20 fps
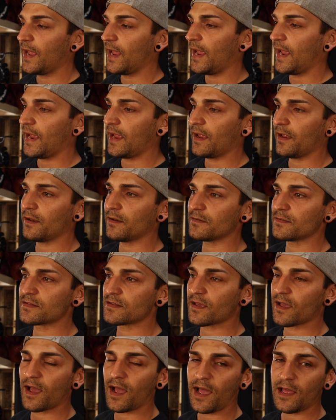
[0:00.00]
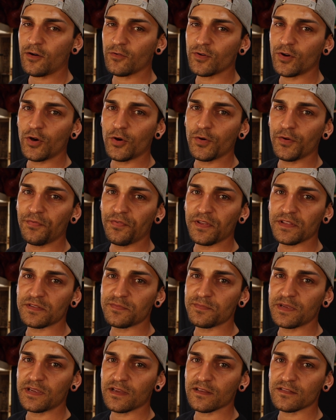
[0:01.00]
And I don't know if it's
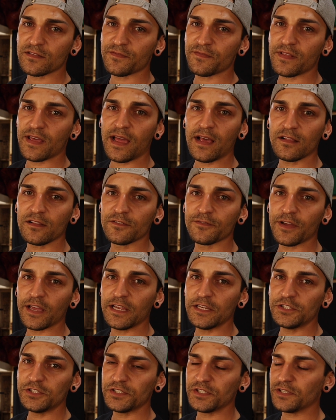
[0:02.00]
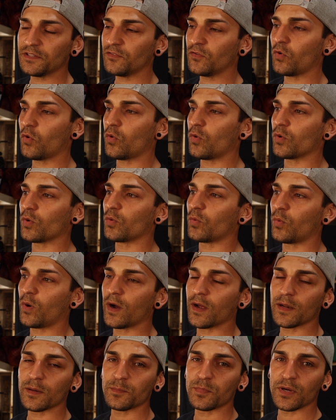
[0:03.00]
because of the elevation or
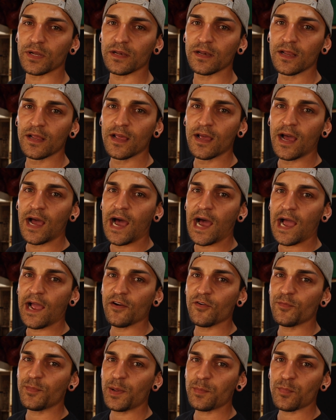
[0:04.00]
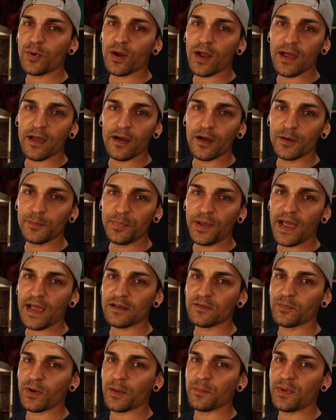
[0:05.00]
what, but I remember I
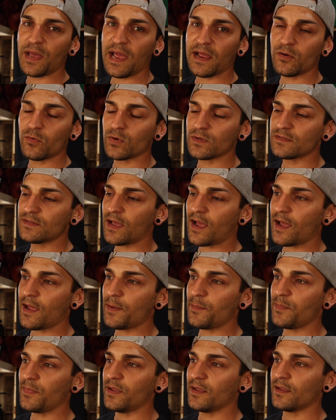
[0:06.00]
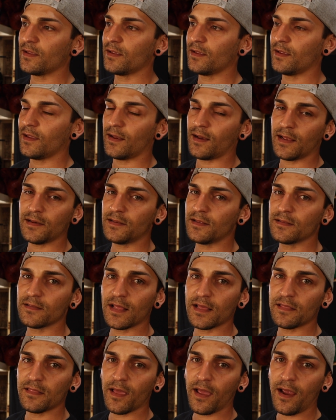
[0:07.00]
unpacked my bag one time and I didn't
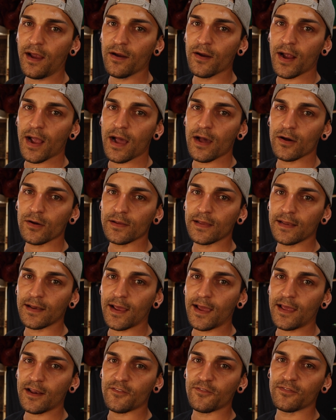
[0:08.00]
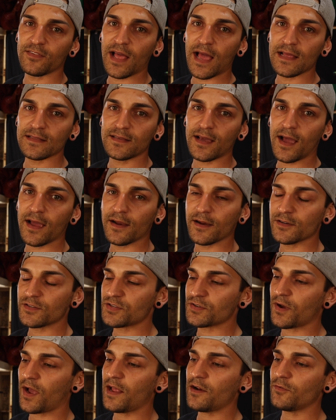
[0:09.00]
let the air out and I had a flat tire.
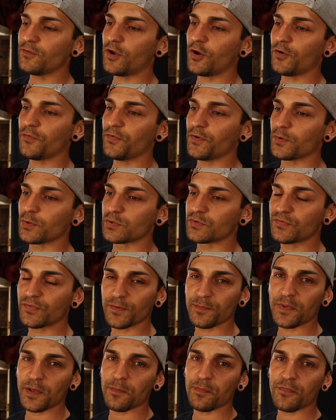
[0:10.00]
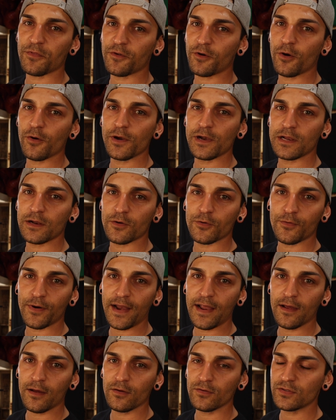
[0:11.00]
So I don't know if it was from them throwing it
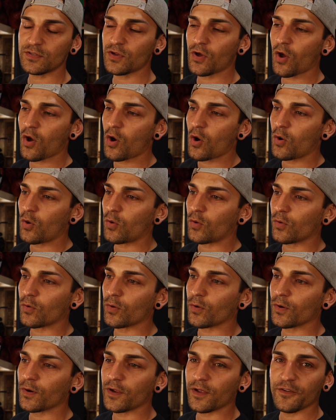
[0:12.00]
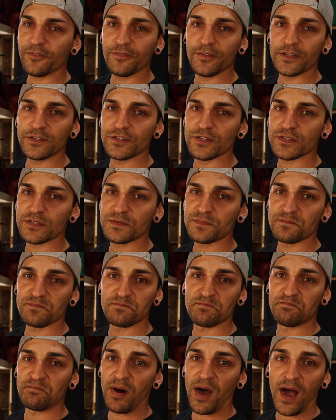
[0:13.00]
around or if it just
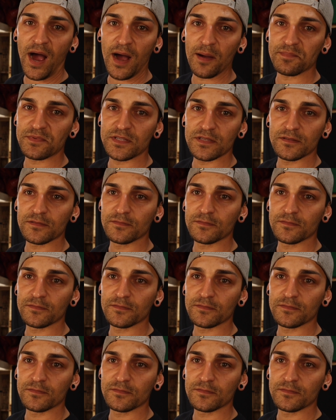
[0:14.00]
popped.